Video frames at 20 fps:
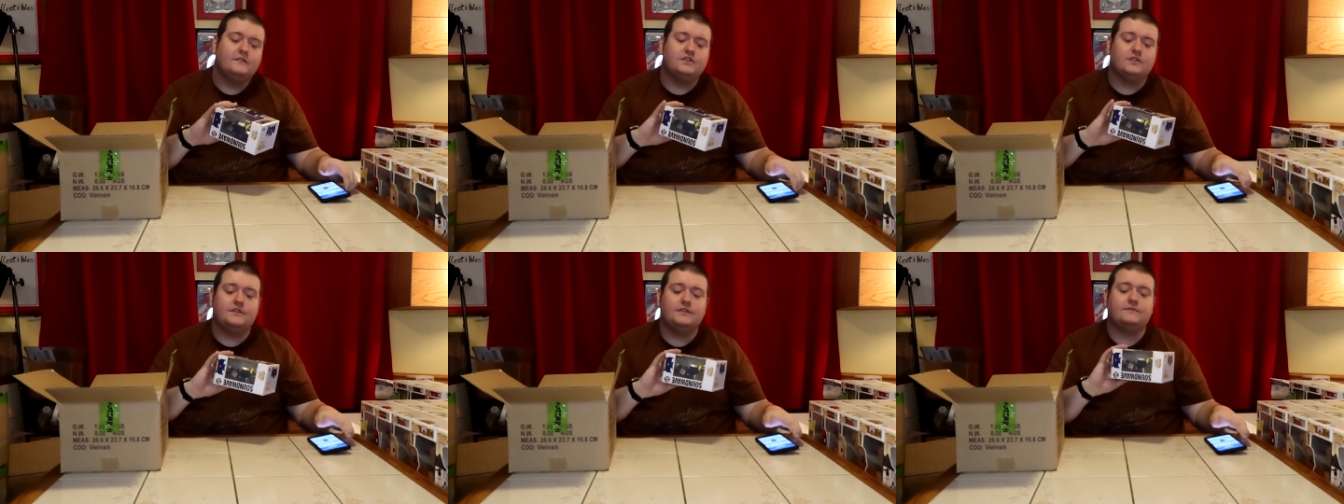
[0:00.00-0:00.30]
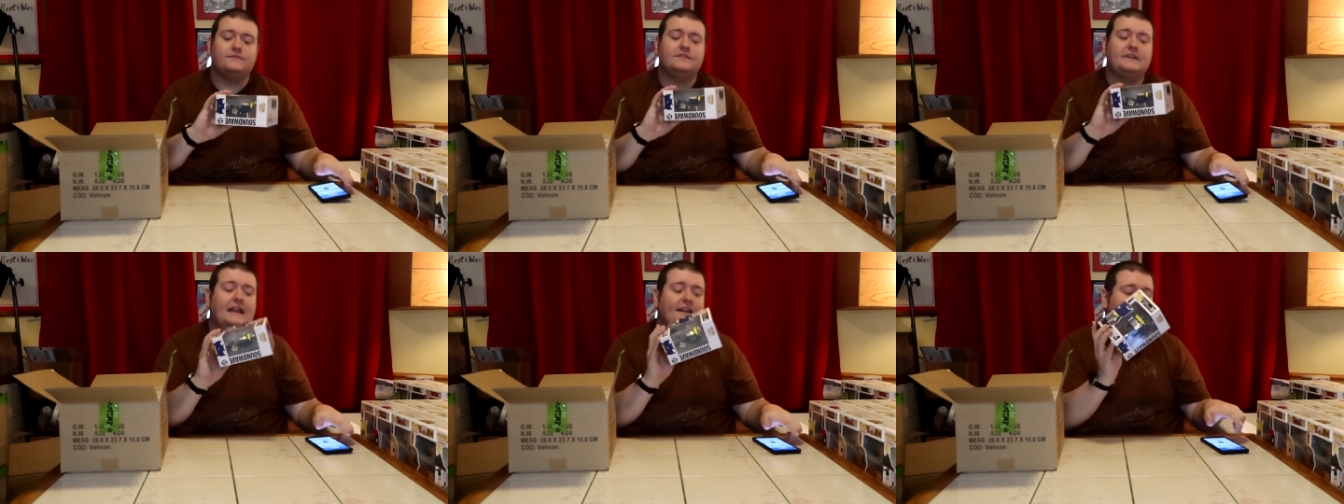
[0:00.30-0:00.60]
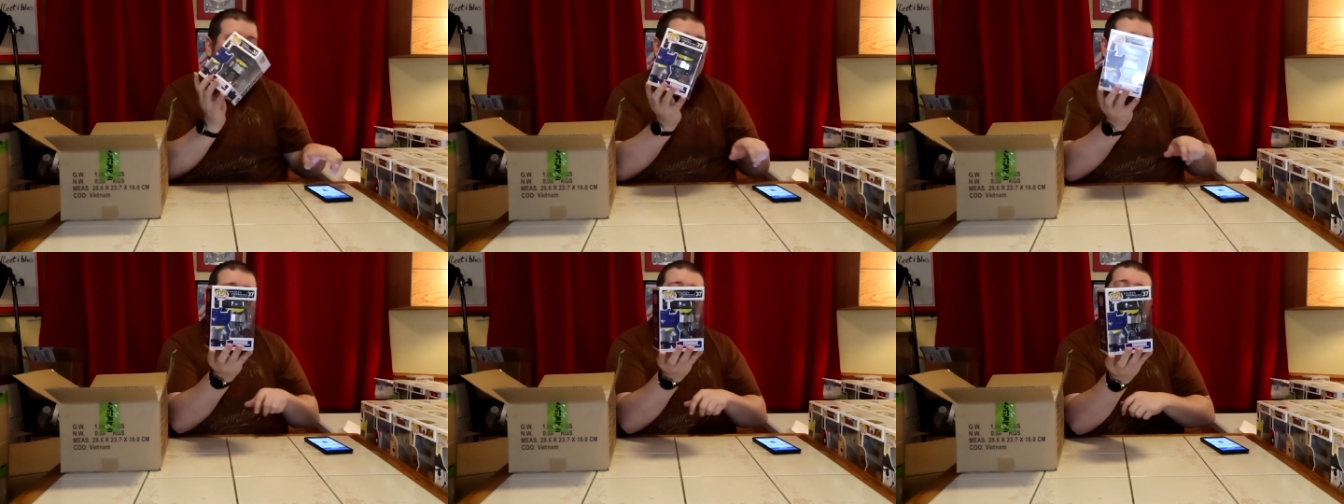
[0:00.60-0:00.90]
so this was
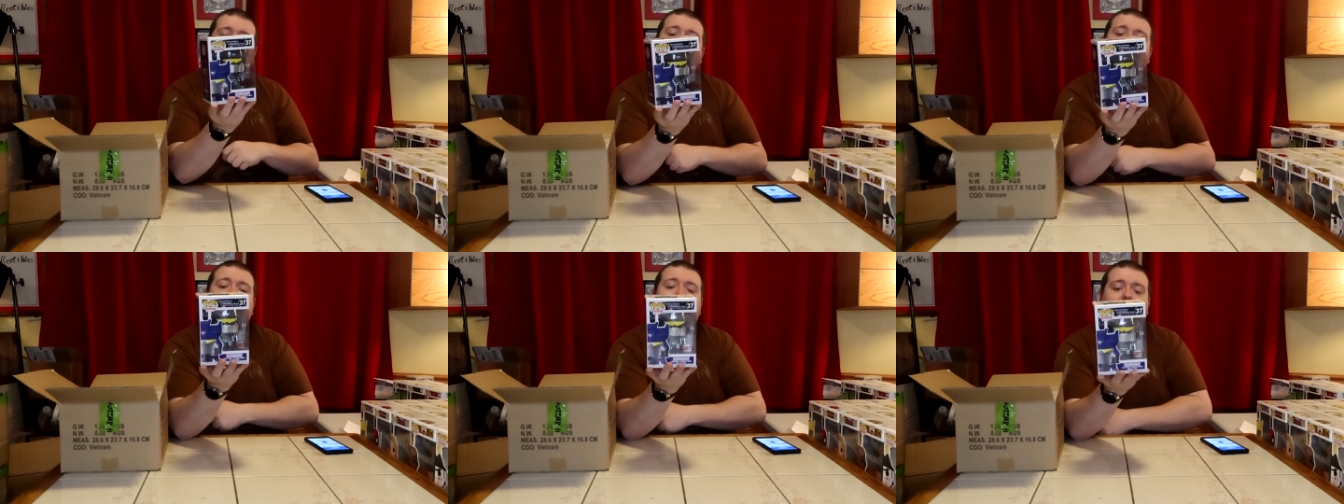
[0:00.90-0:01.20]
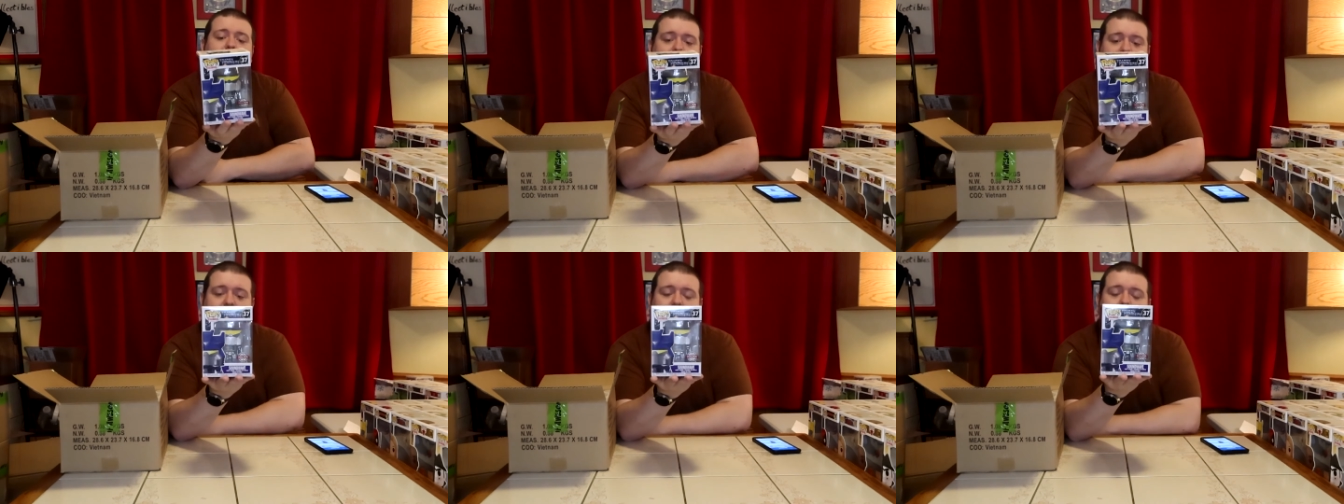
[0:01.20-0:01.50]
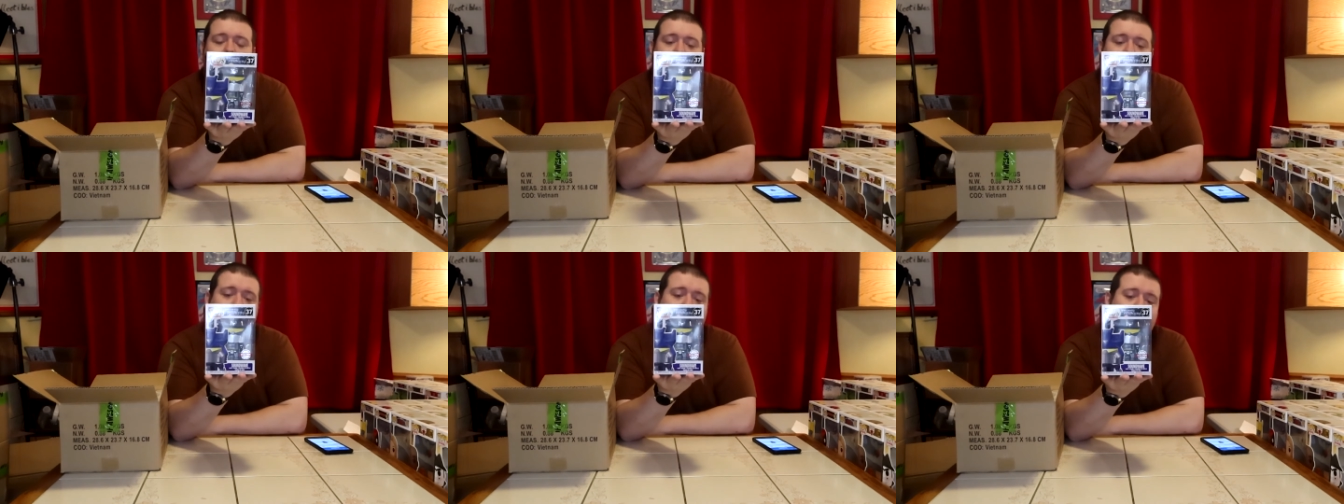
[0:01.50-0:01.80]
actually a GameStop
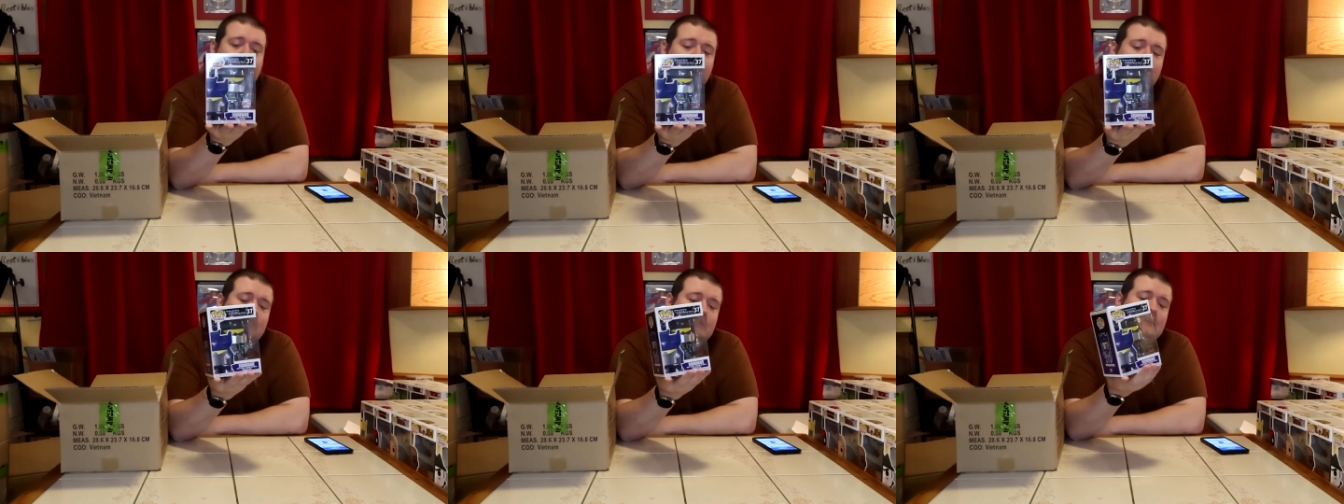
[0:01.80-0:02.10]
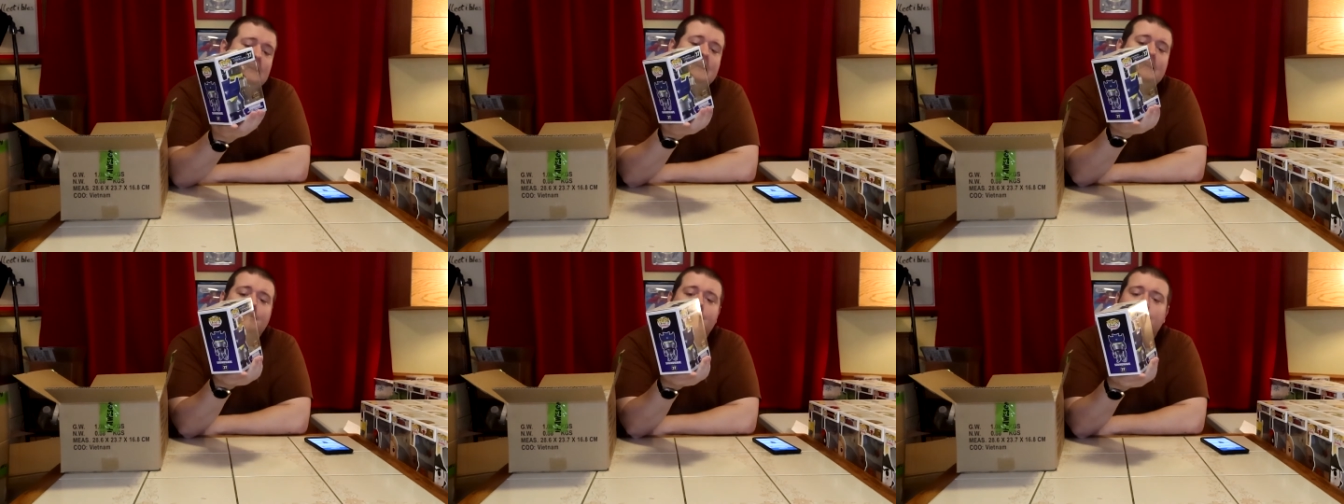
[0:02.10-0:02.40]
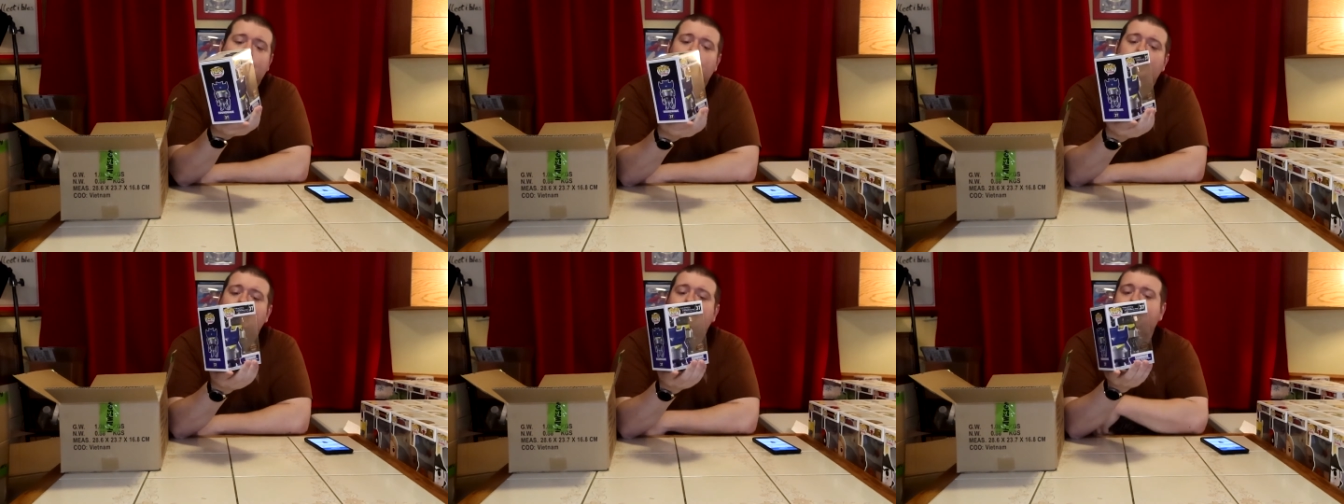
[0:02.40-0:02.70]
exclusive originally. Again,
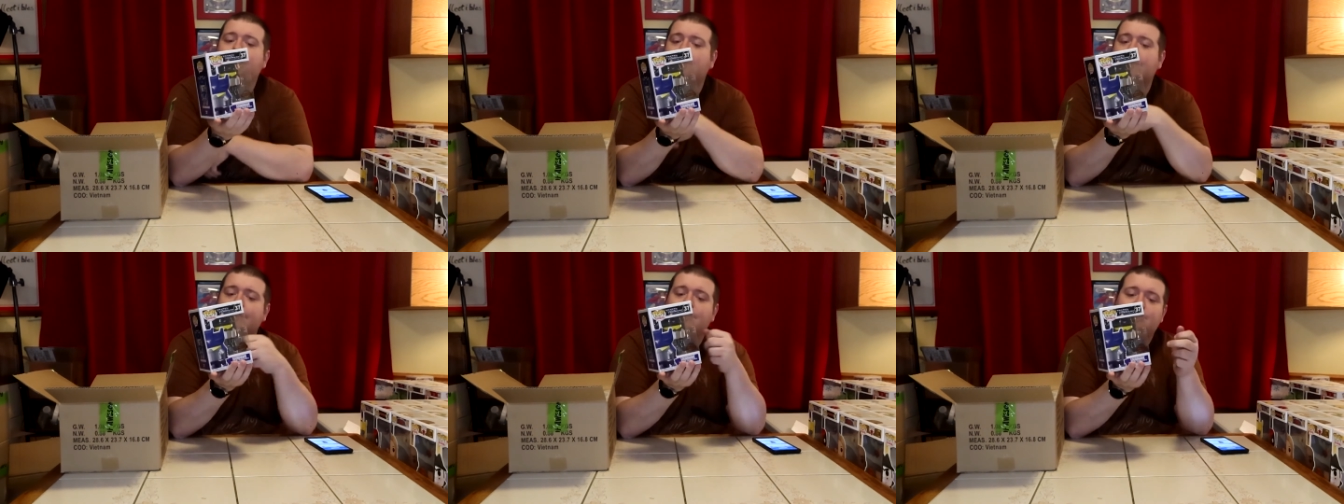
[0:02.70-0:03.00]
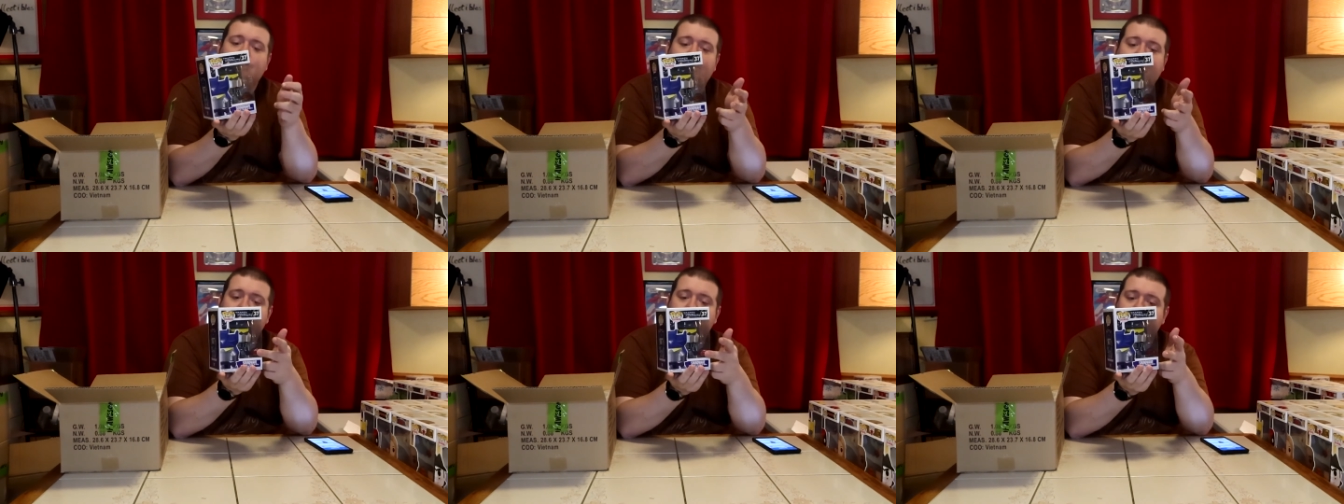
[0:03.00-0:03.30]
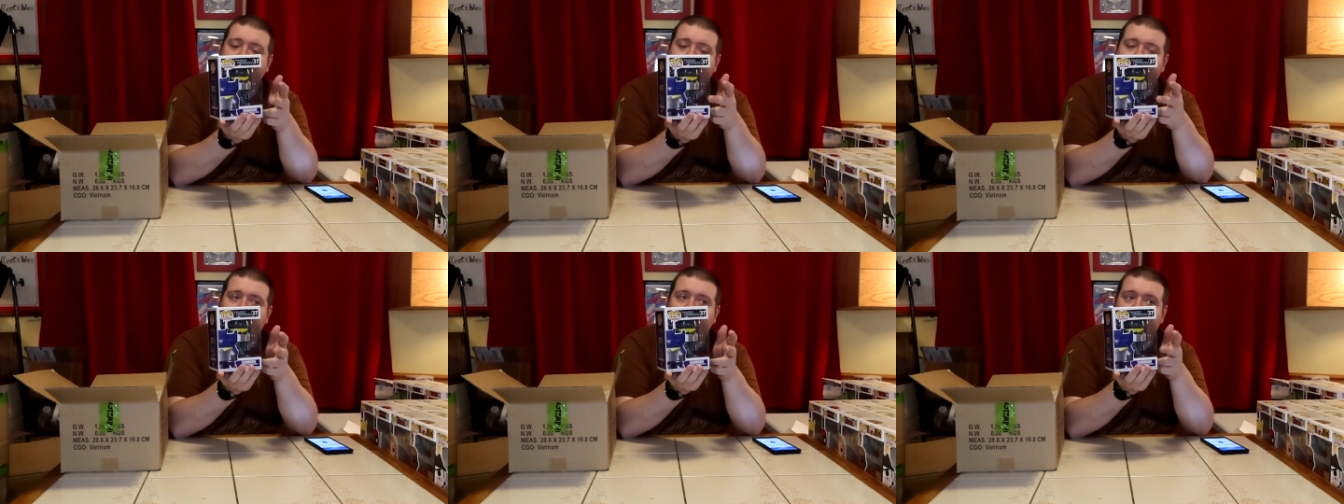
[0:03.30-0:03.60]
there's no
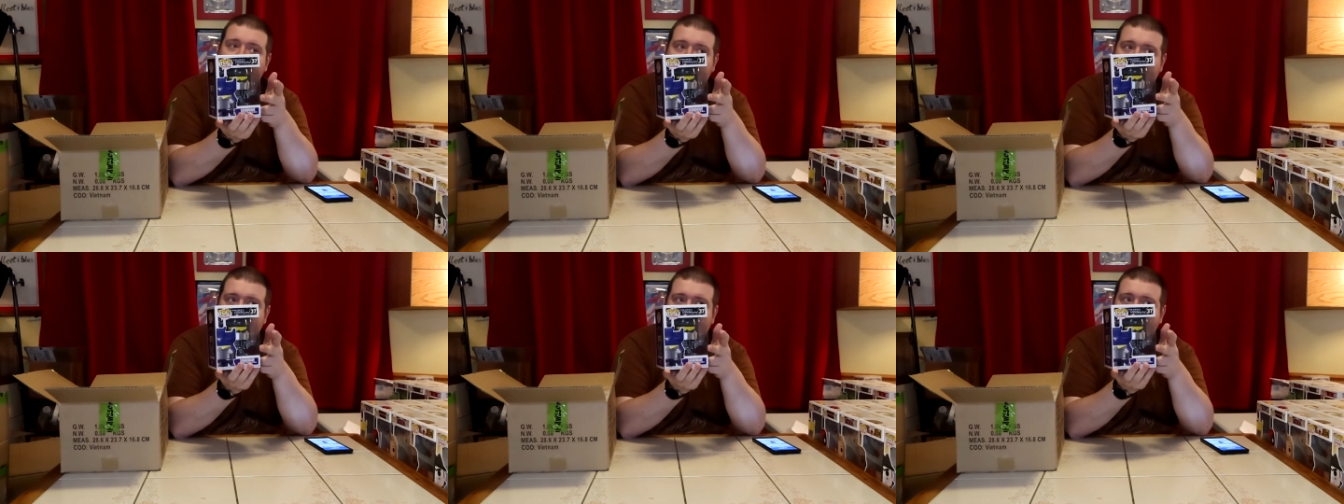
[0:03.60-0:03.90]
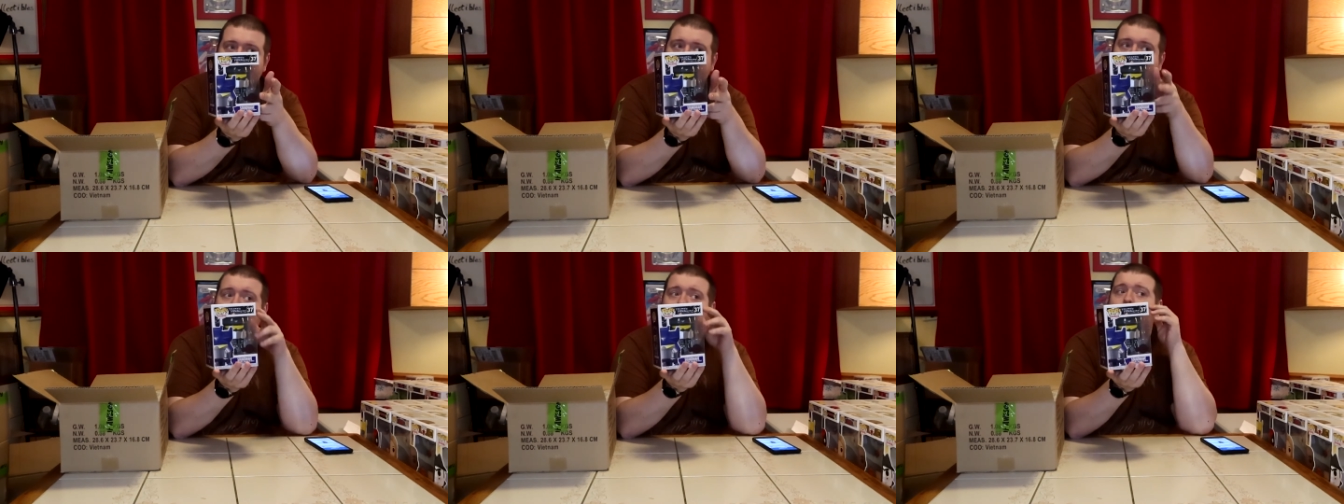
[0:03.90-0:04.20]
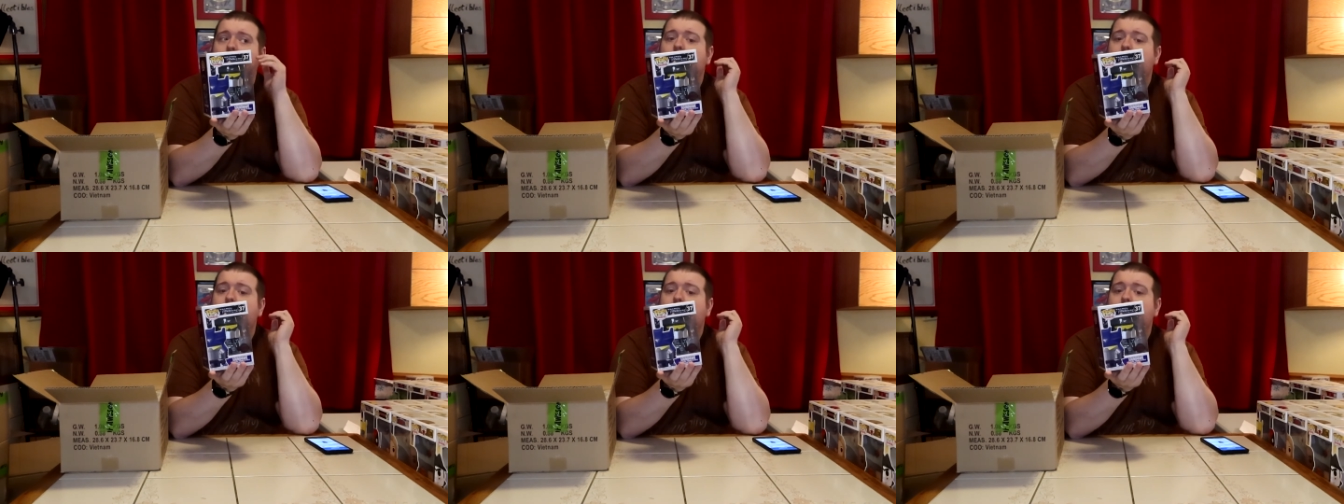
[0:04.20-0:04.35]
differentiation from the sticker.